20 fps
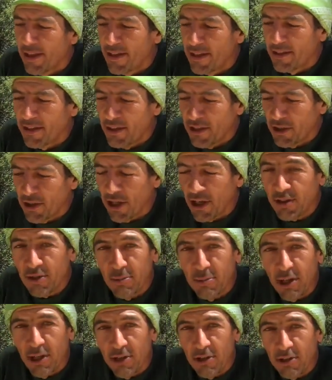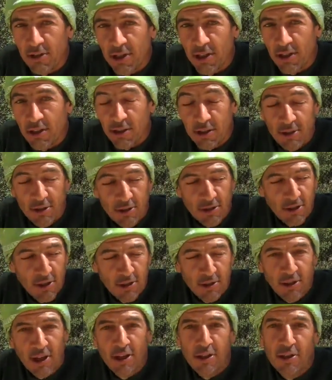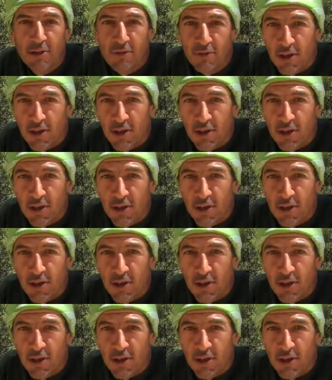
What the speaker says: And they talked about it later, because I live